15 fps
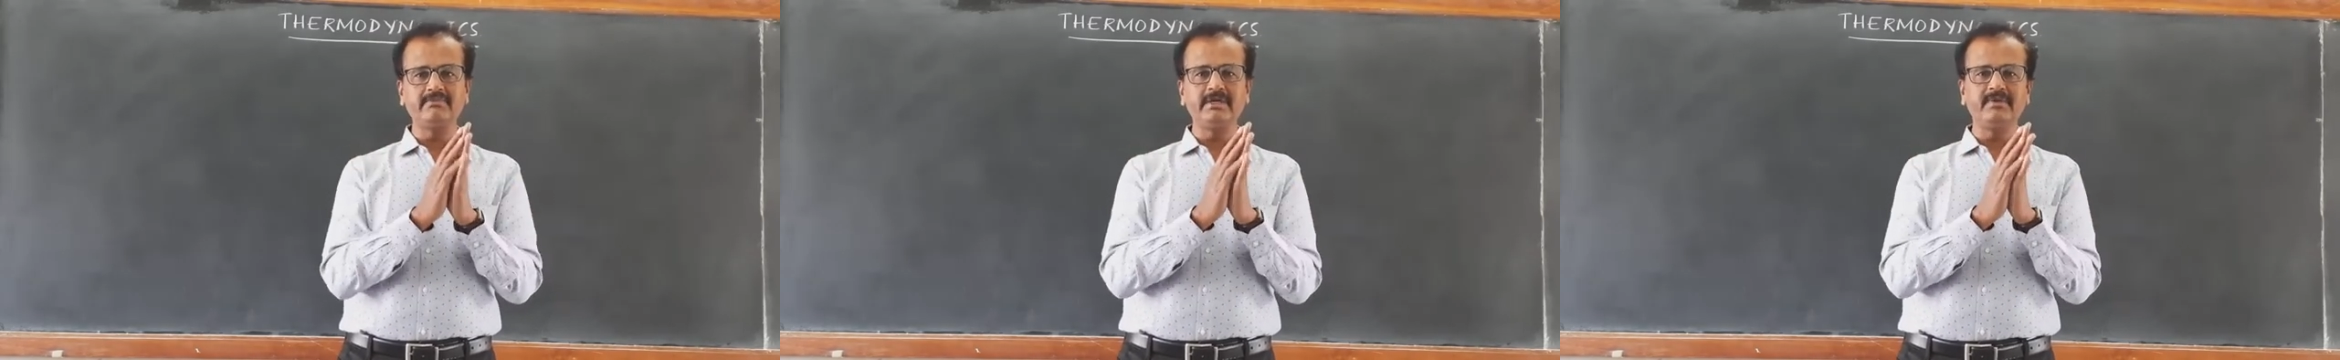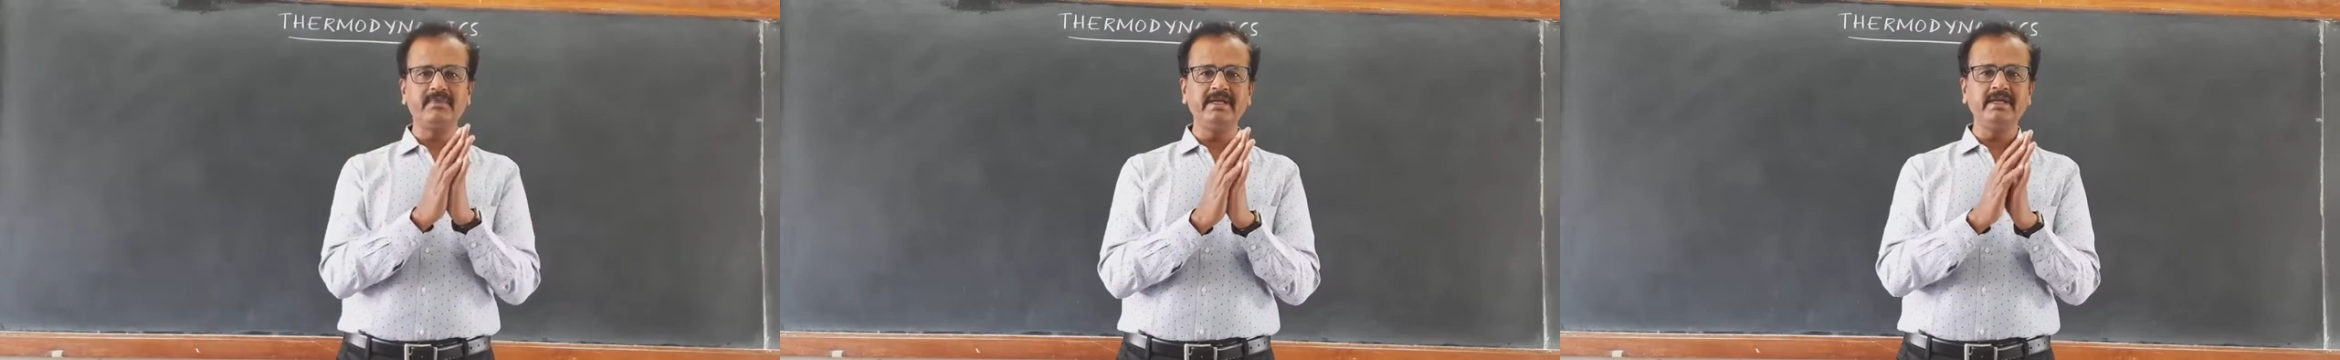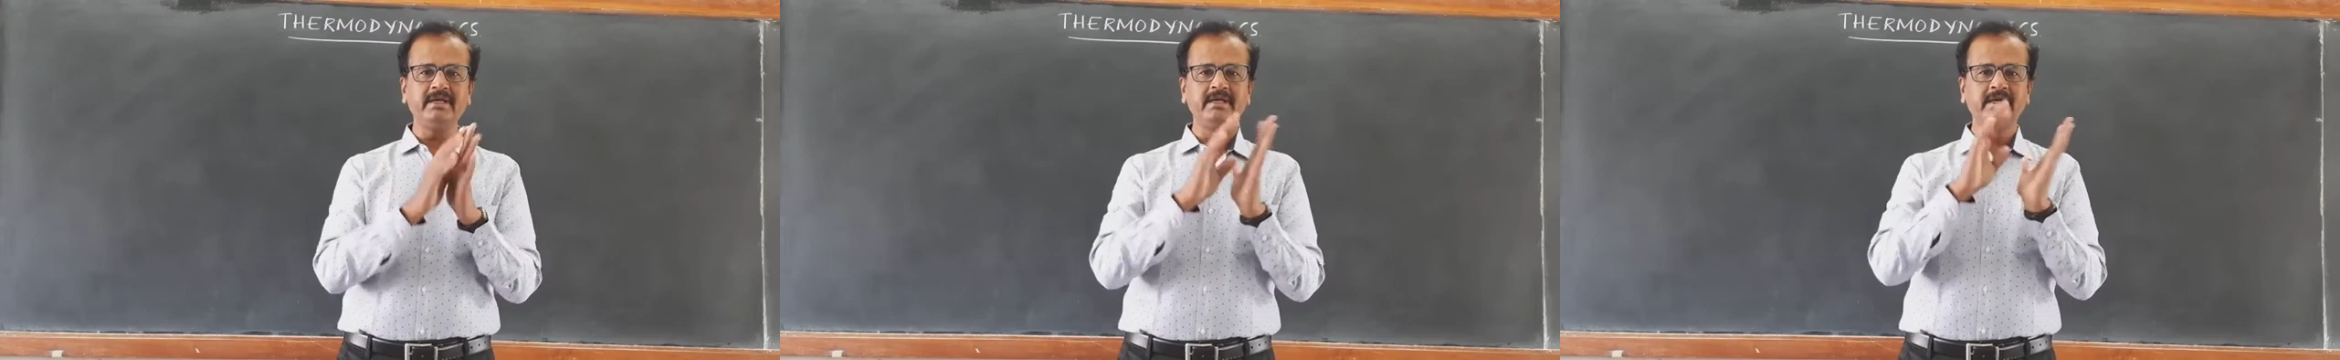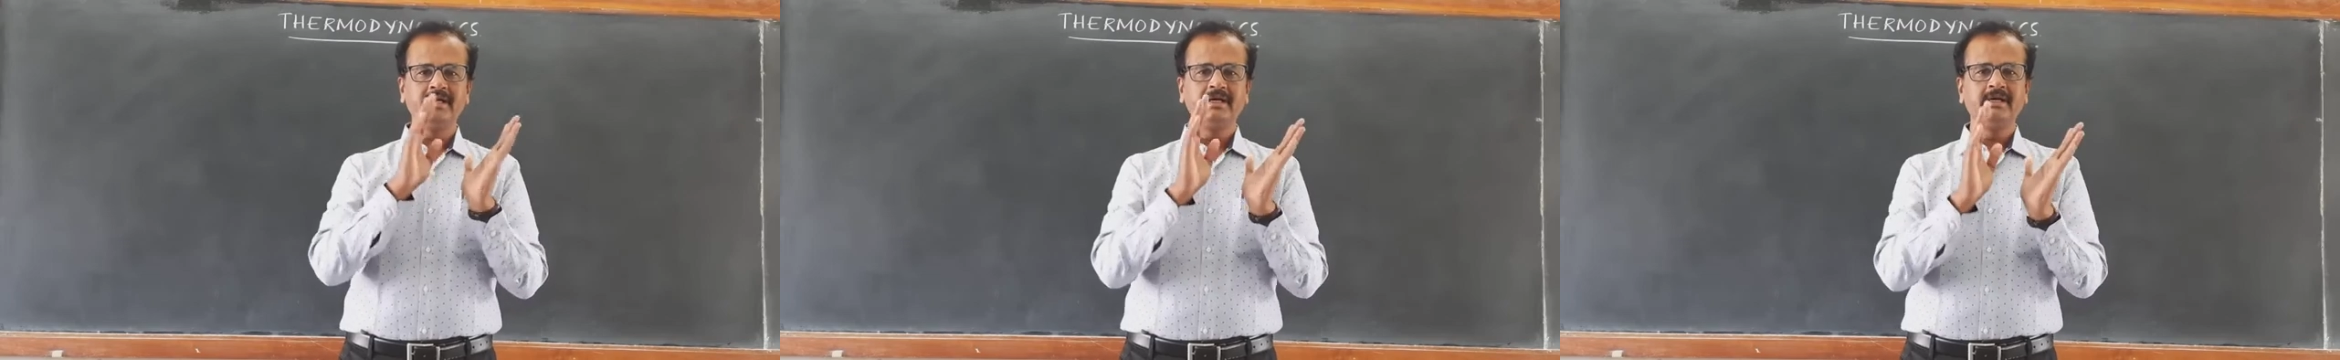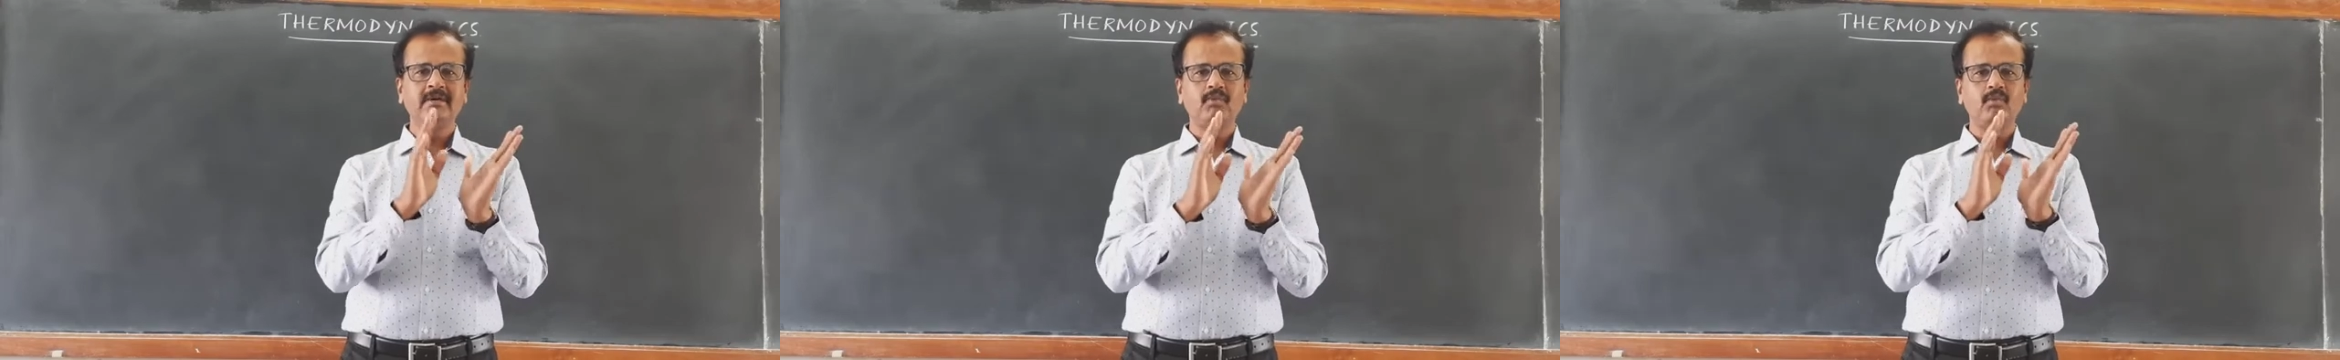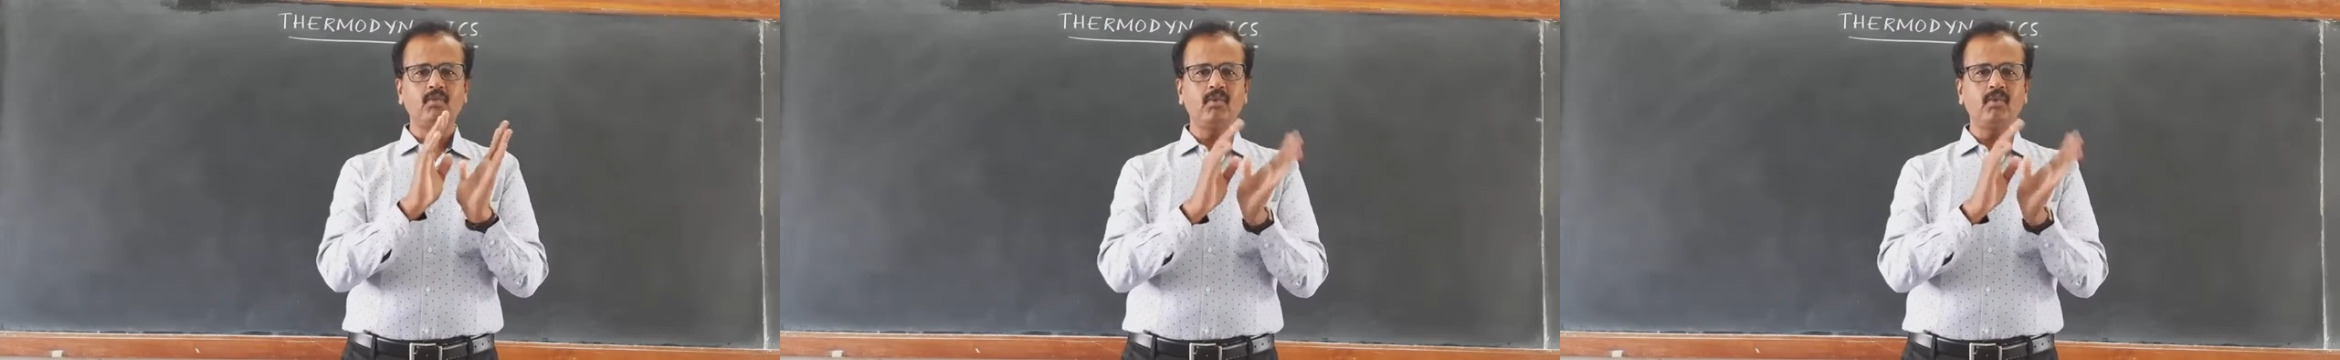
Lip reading: between